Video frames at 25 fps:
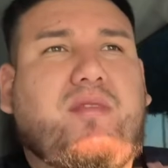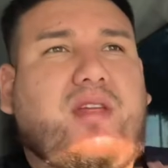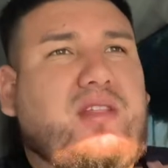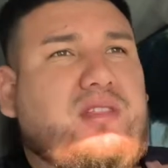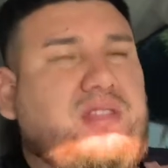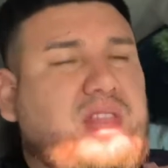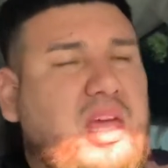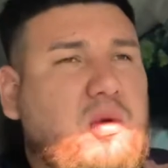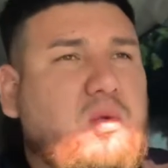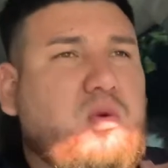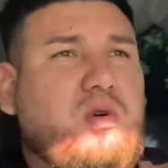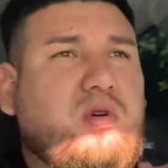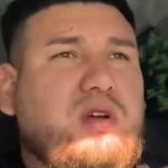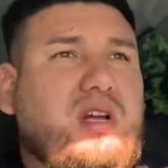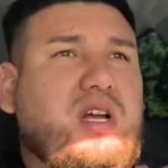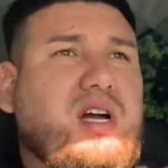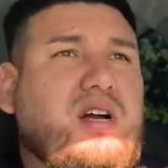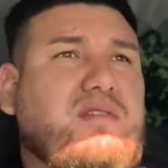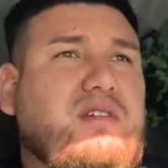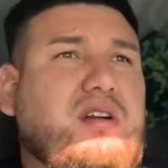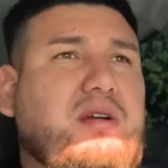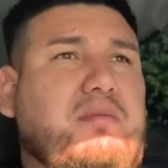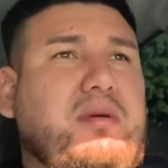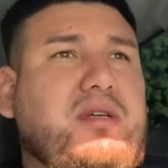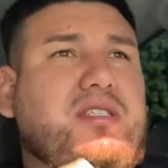they won't
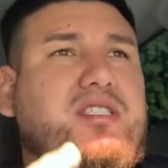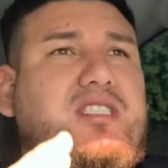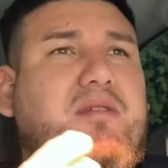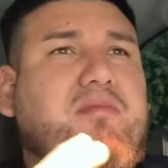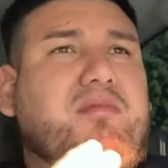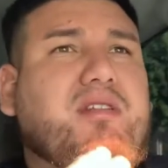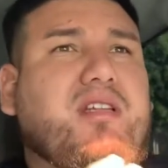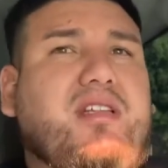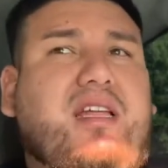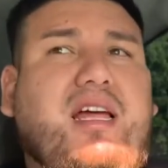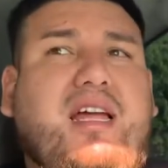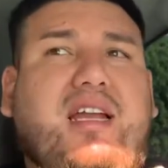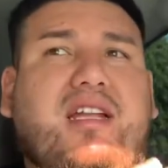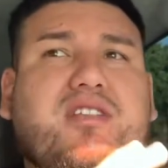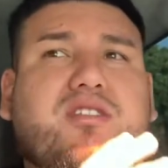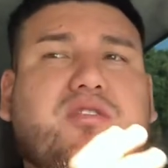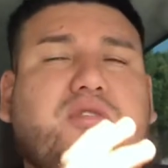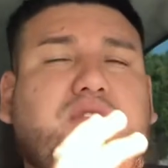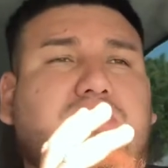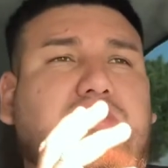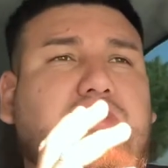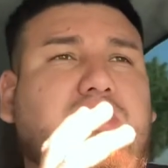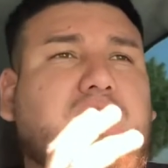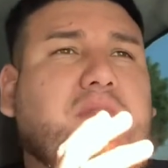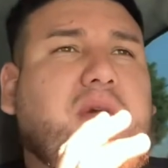cover. But something that is
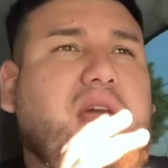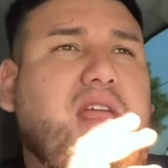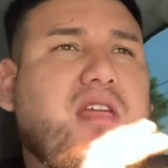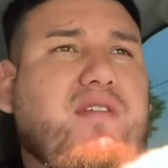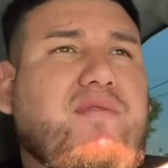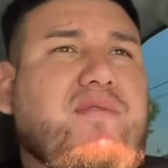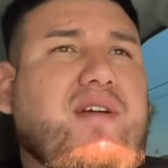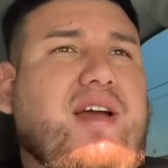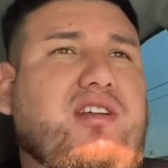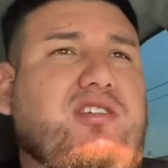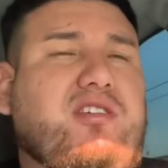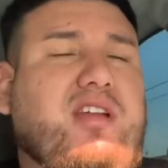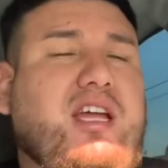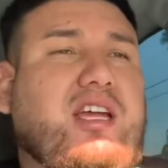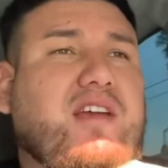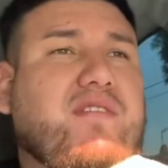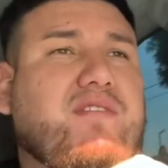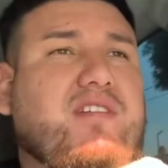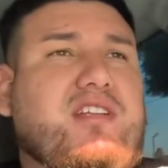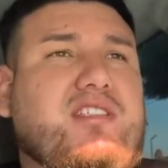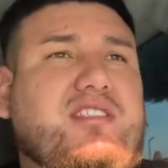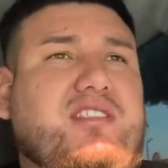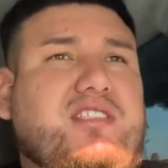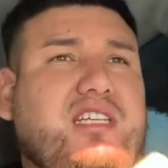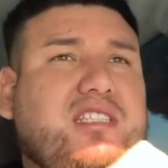due to the manufacturer, like if
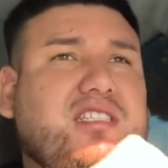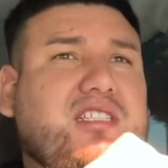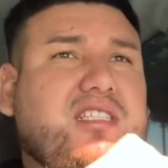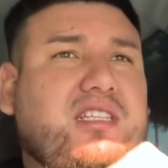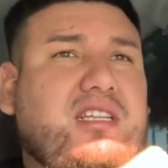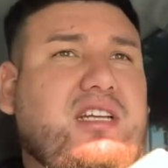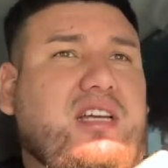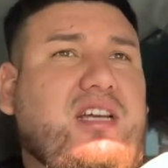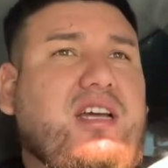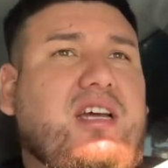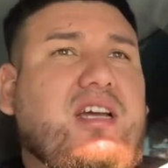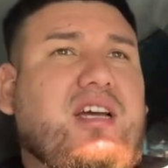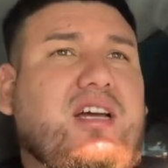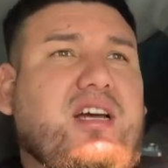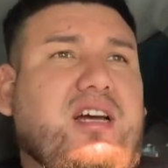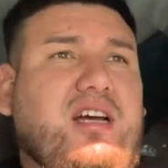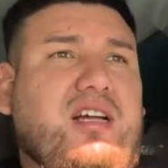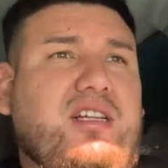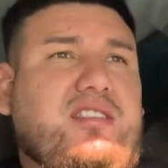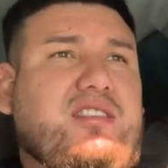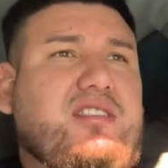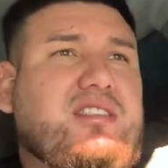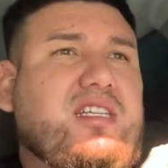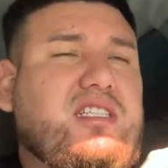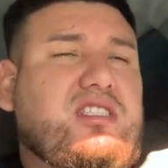the stitching
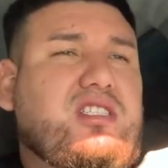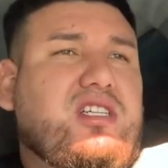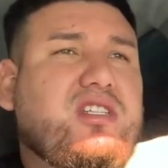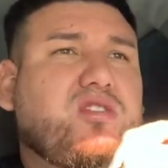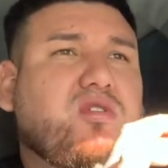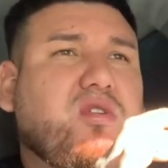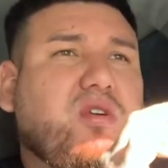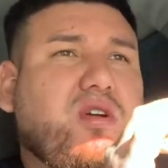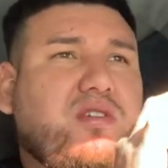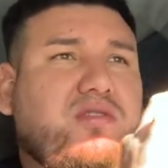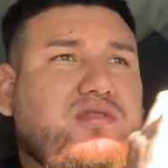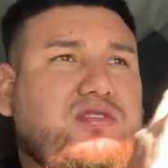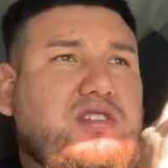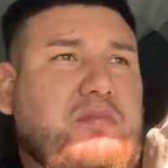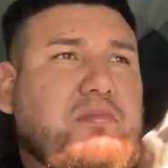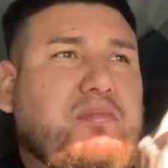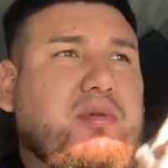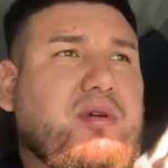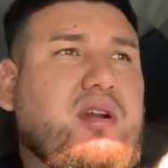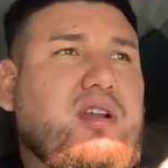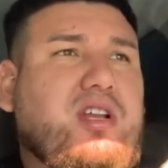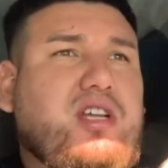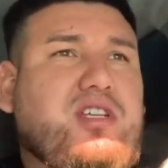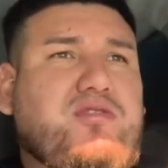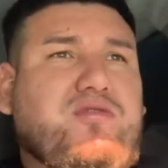unstitches or if some
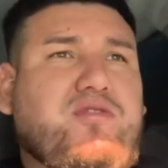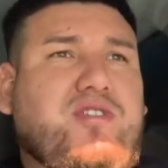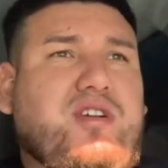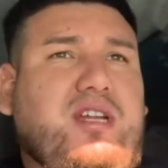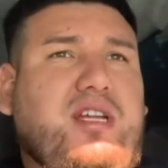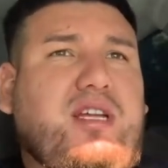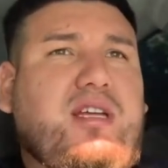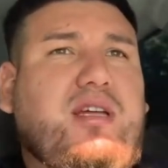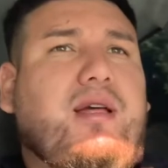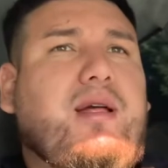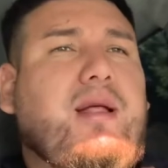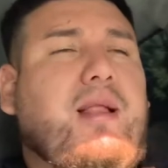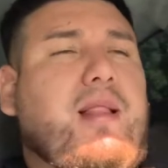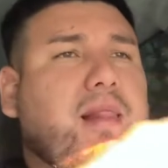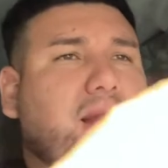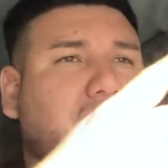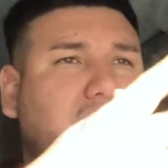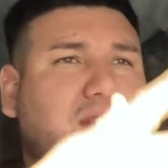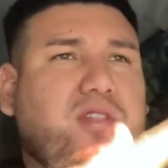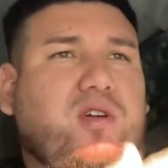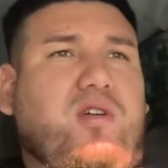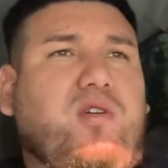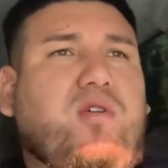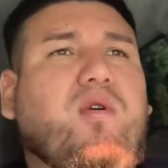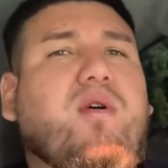part looks funny,
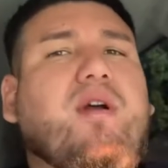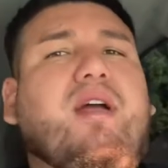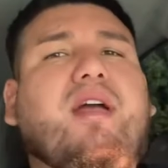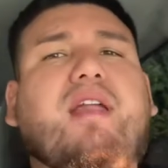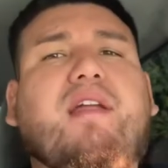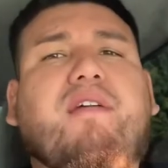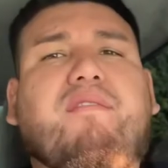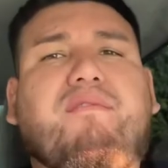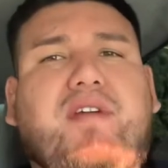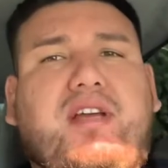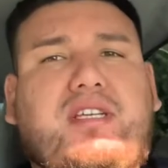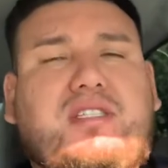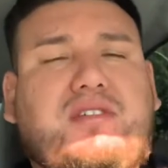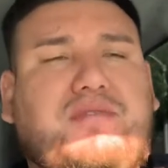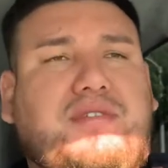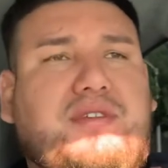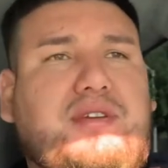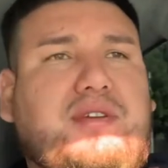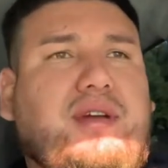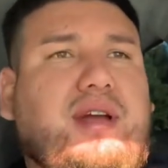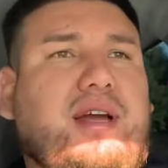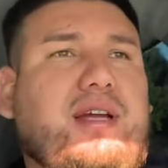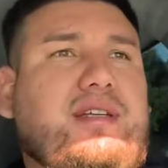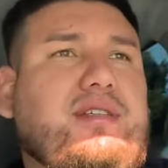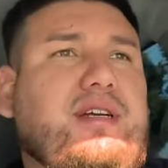they'll go ahead and fix it for you
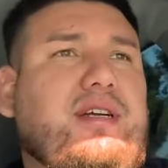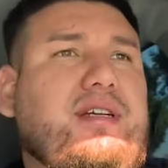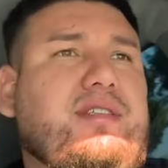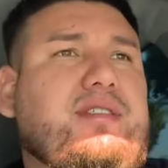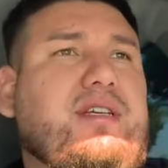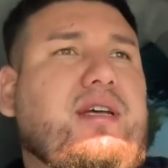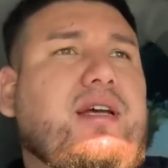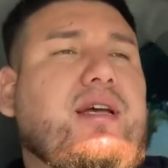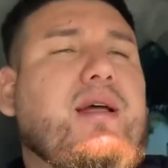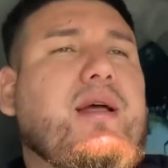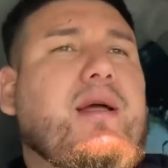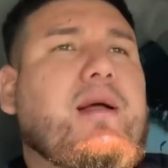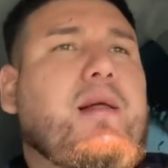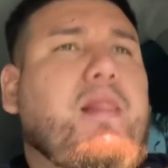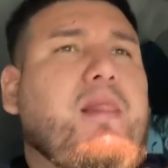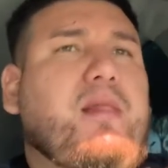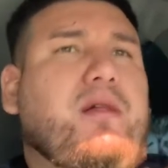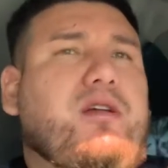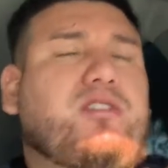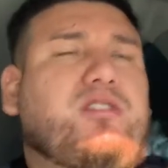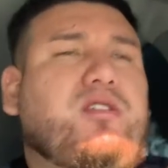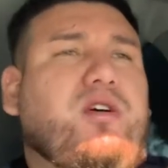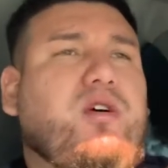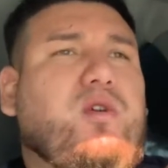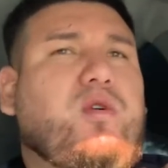guys, guys.
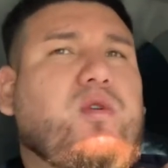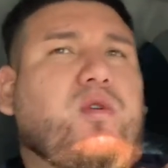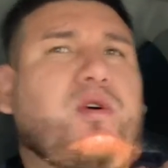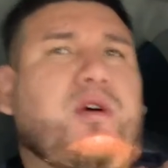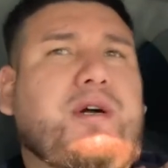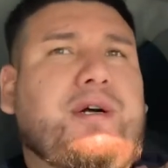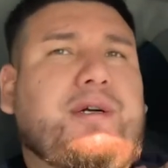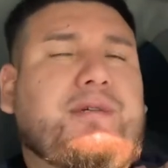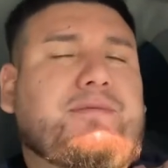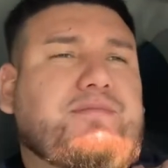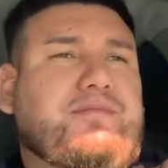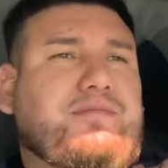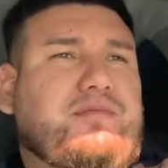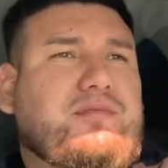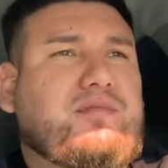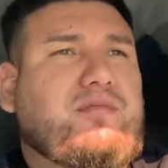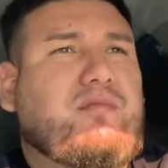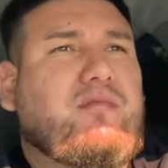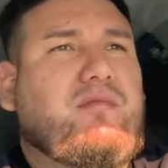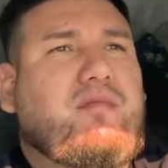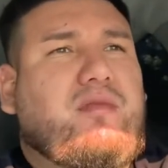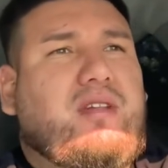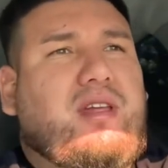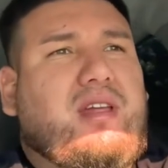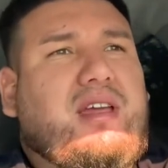So
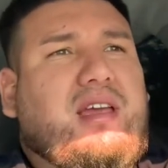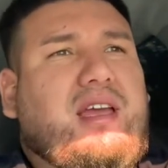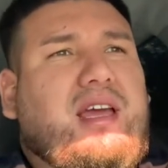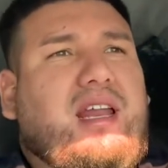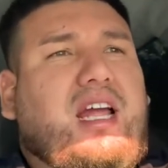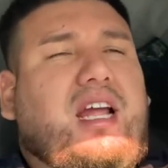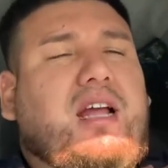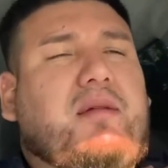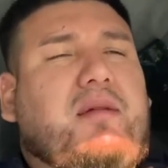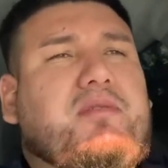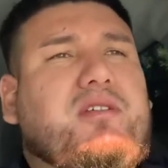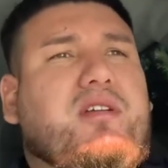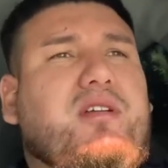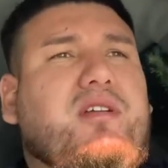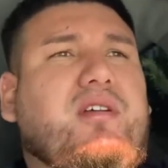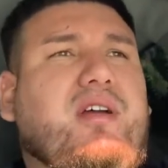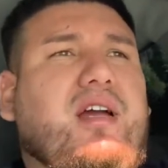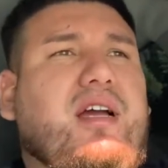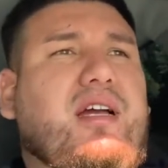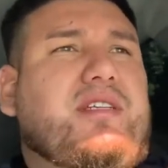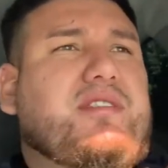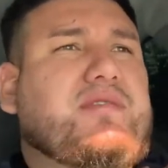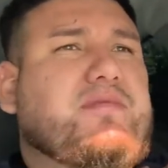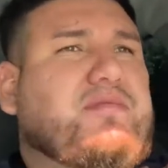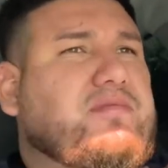uh, yeah, like I'm telling you
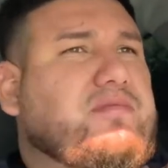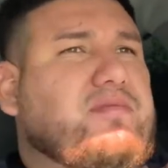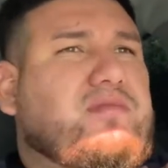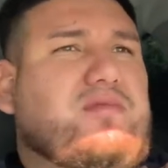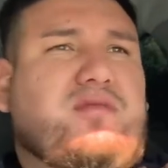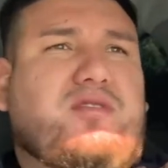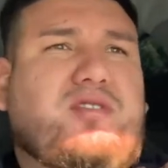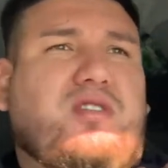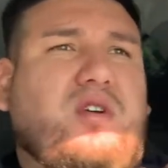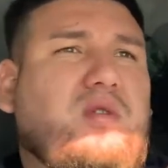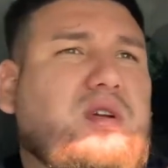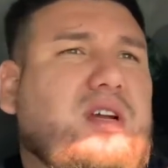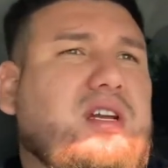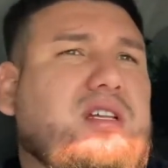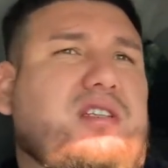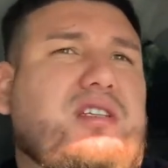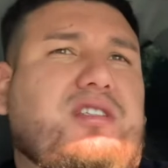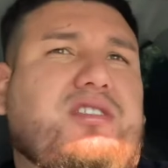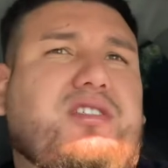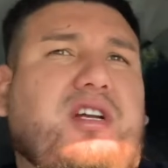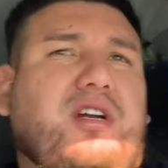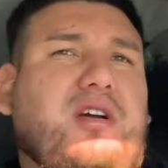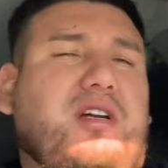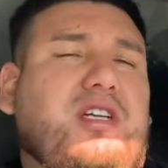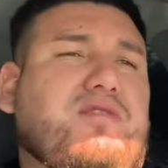guys, don't get
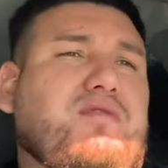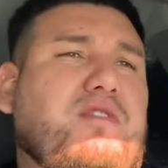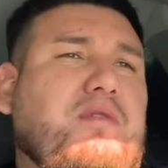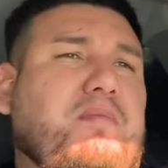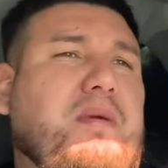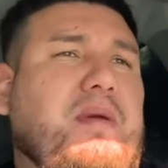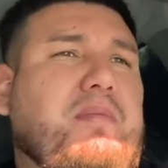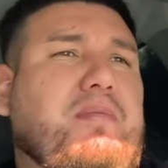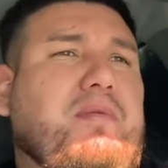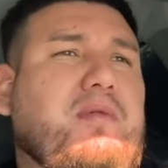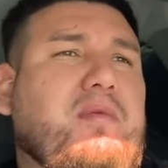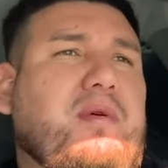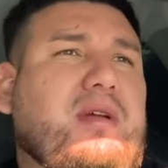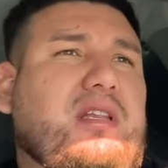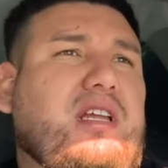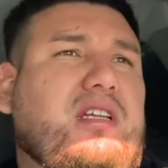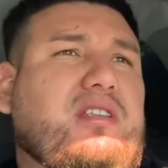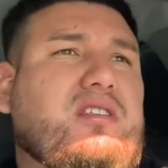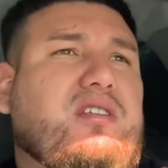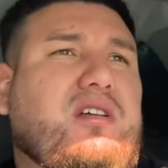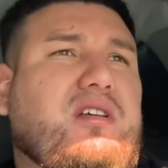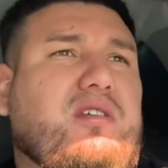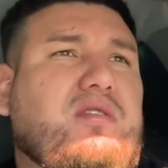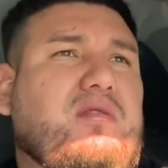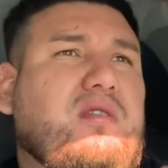discouraged for people when they
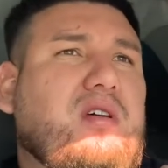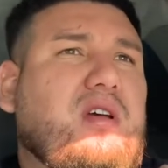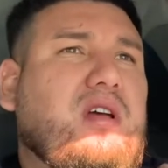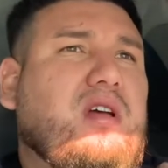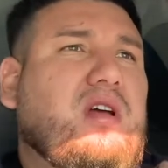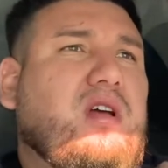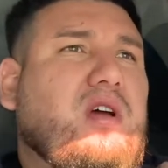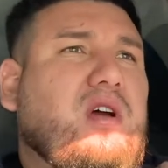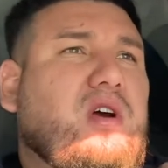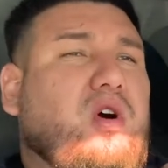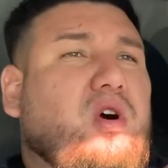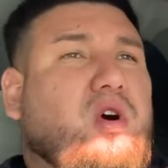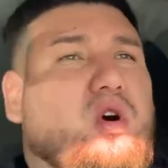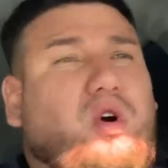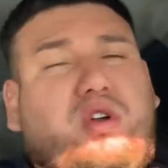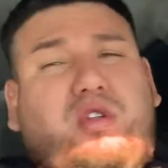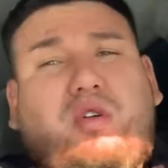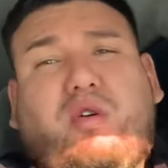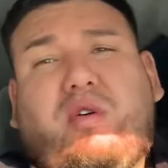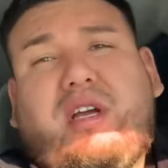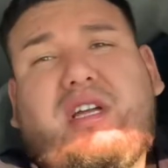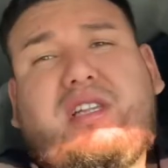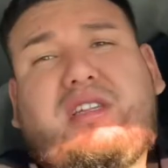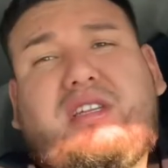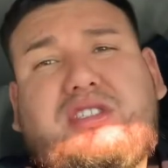tell you, or
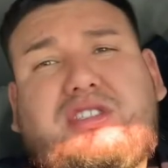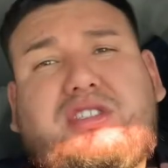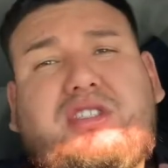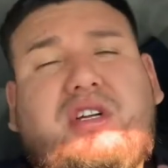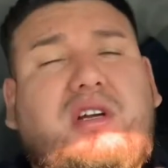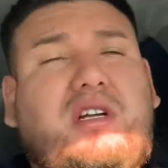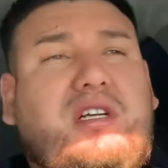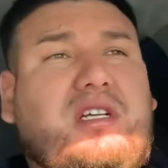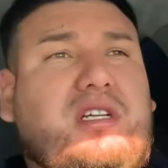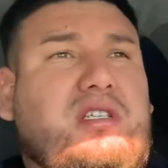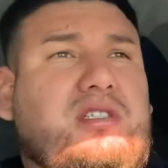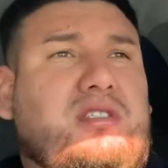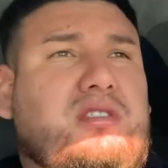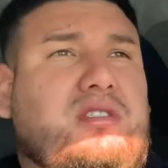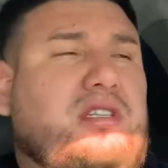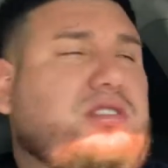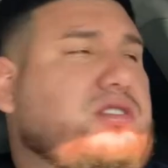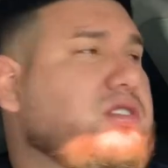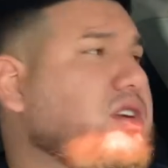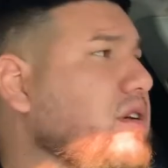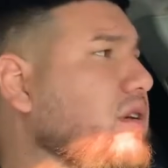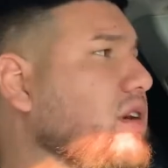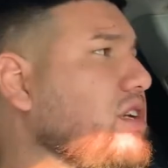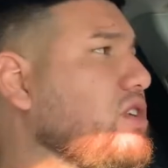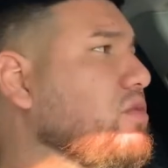don't get
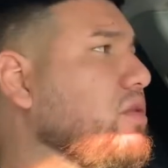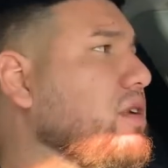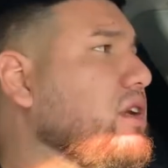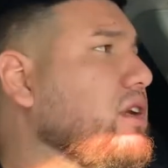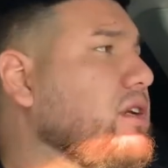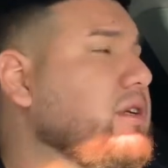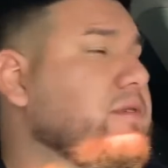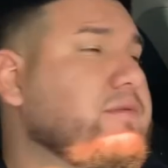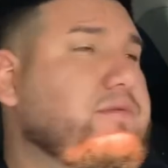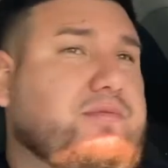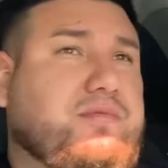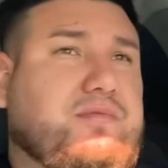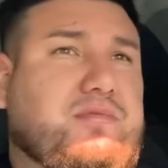discouraged when um